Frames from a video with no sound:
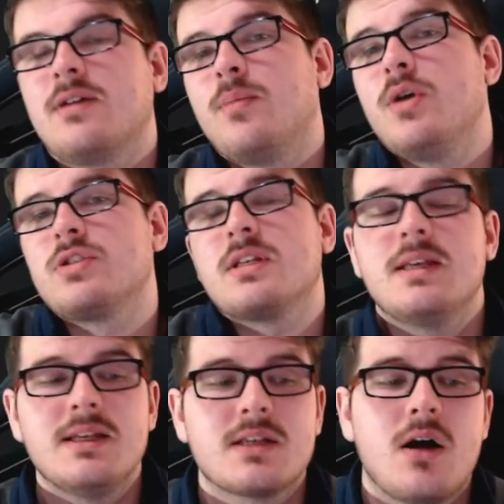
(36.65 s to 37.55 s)
Now most of
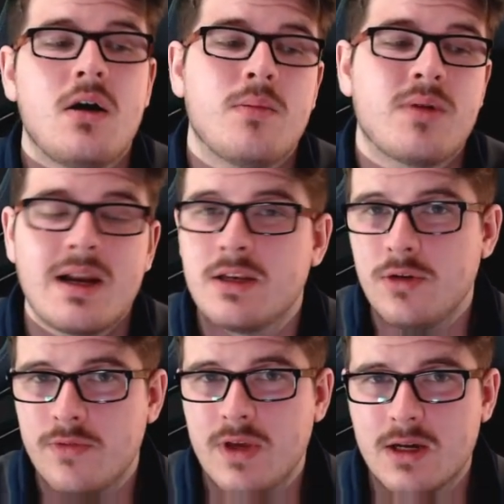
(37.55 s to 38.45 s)
these are brand
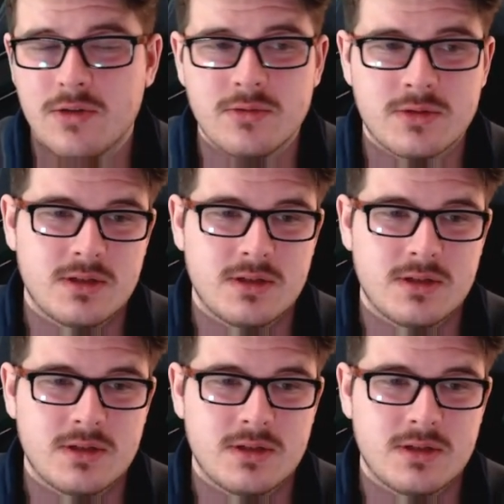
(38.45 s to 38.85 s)
new vehicles,